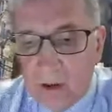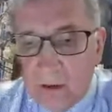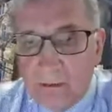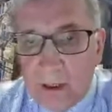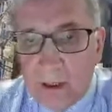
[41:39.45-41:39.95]

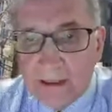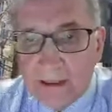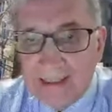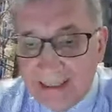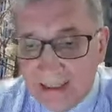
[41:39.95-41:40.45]
On plot
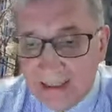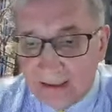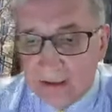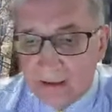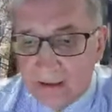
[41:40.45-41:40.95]

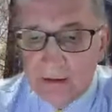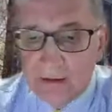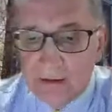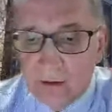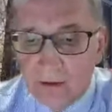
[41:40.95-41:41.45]
A
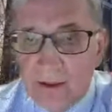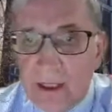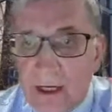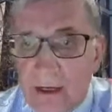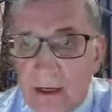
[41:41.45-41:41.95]
on
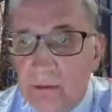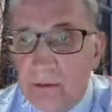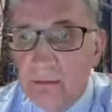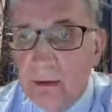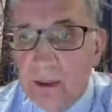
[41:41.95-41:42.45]
the left
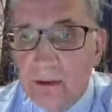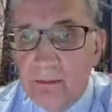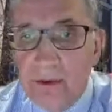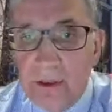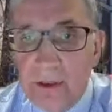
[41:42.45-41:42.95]
and plot
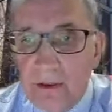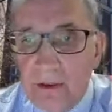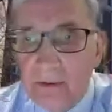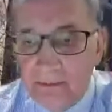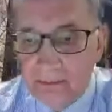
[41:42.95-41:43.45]
B